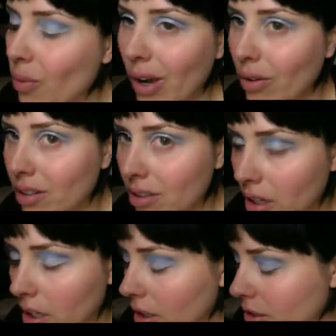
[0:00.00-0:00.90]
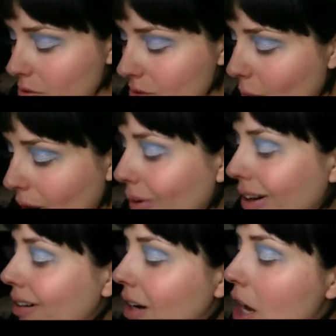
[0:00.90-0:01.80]
a regular, uh, I use a
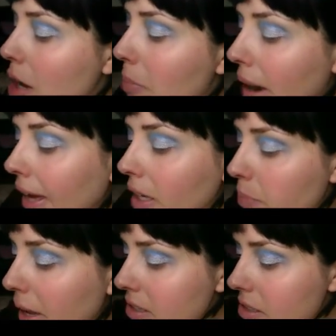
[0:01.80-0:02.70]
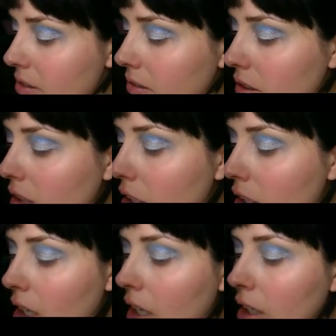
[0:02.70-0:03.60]
regular black pencil.
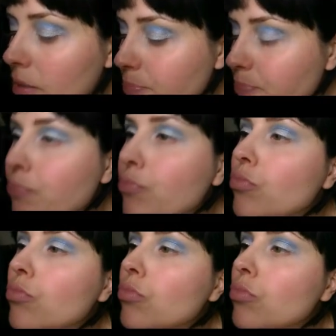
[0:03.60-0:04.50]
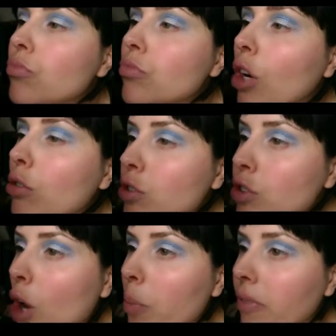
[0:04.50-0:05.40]
Um, on
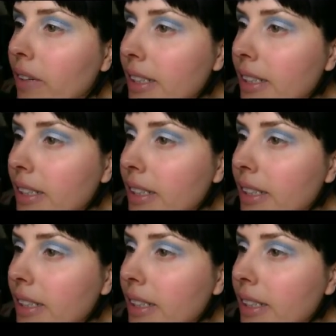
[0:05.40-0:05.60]
top of